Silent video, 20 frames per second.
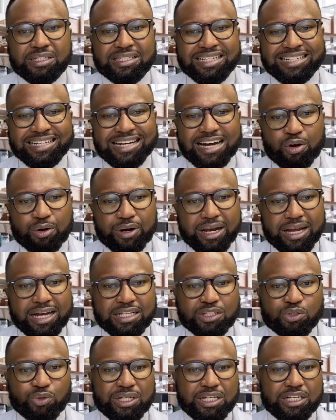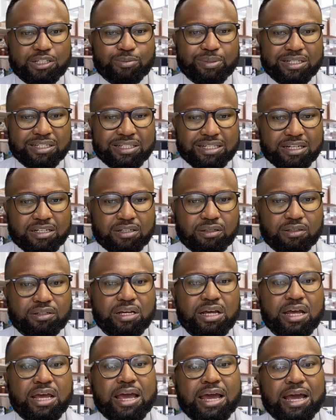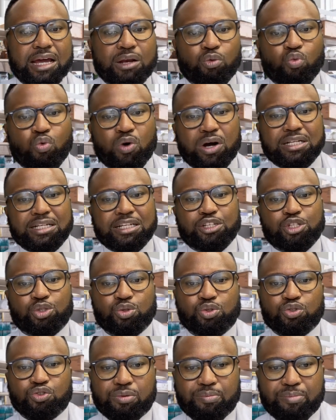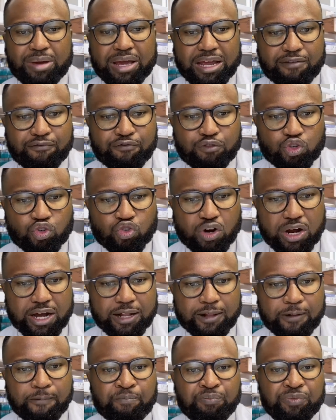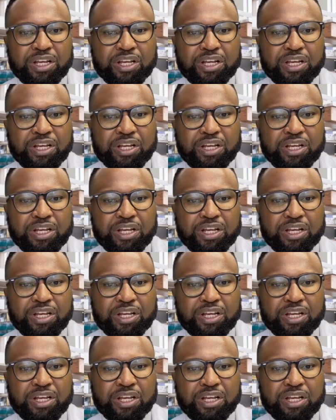It outlines what has been settled and what issues remain for trial.